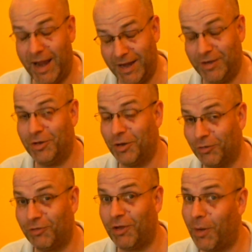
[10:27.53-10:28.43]
it
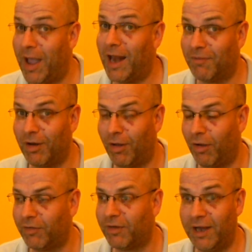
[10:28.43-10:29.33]
does do a hell of a
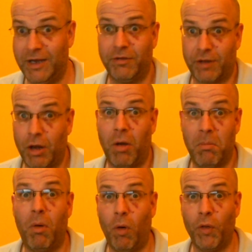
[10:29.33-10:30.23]
lot. It does a
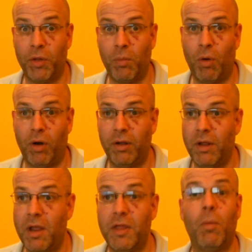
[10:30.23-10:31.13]
lot more than
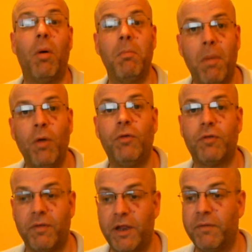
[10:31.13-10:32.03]
what
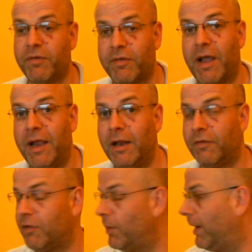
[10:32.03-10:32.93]
most of the other
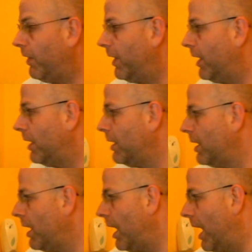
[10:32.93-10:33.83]
scalers do out there.
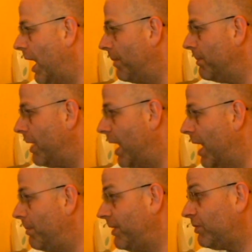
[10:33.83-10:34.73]

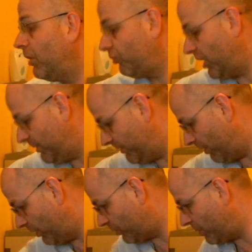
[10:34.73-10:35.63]
But it's not a cheap
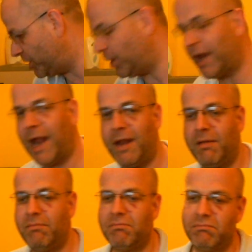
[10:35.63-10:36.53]
device. I mean, you
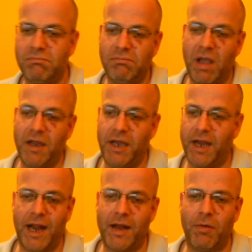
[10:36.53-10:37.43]
can
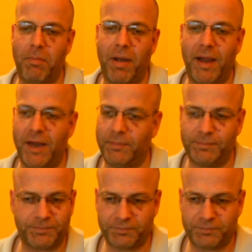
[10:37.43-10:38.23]
end up paying,